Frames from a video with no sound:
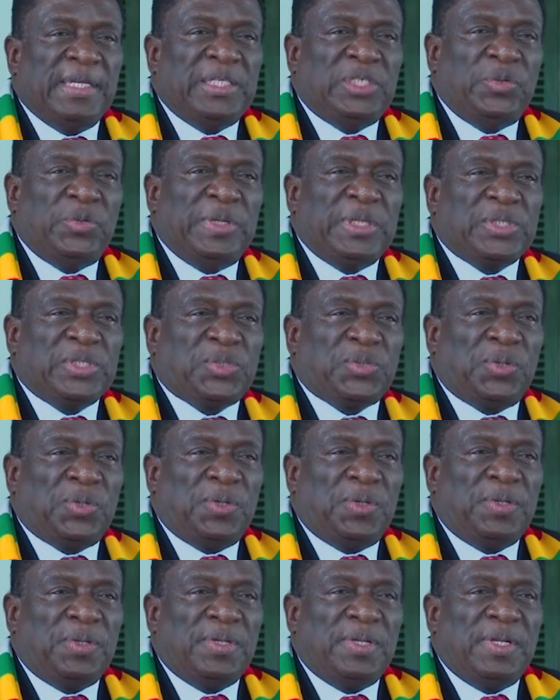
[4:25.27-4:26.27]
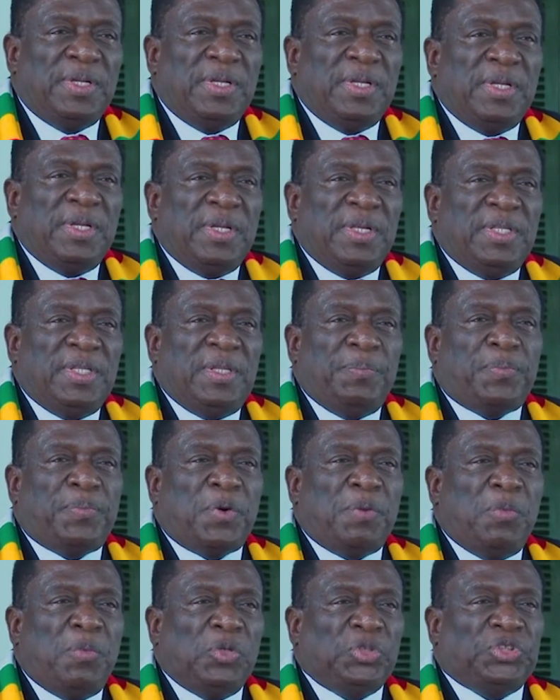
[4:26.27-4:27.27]
In doing so, the
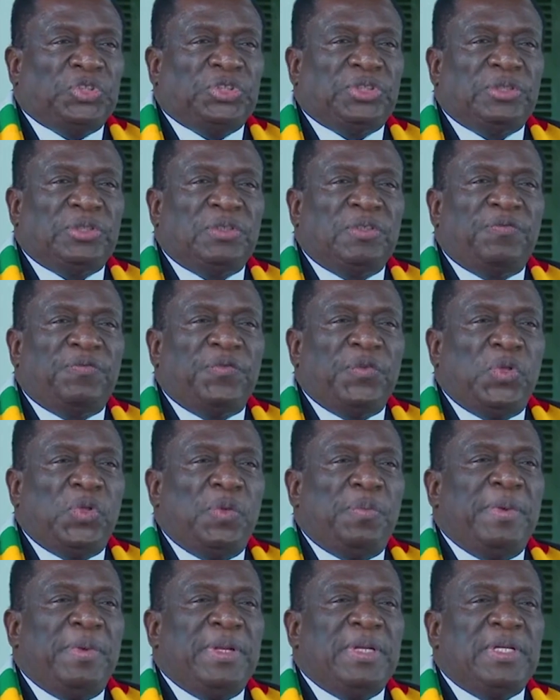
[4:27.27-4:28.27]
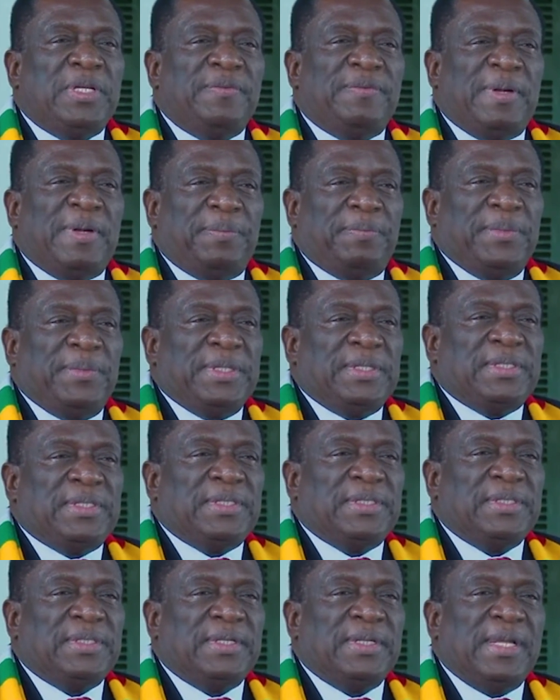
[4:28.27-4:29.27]
promotion of human
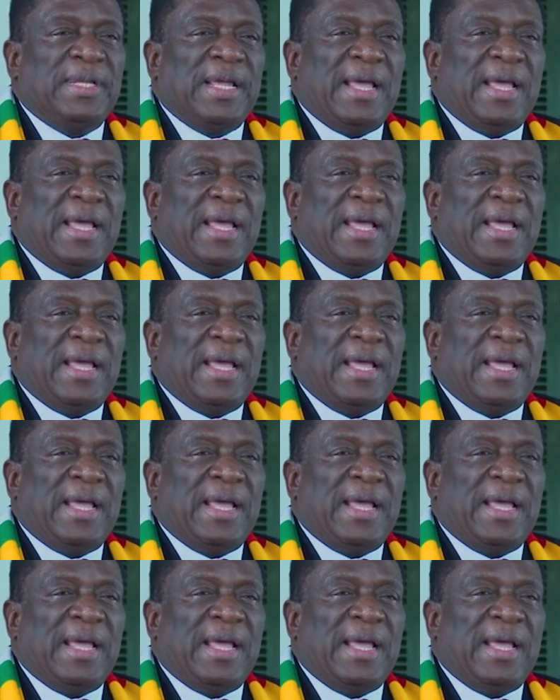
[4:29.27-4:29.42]
development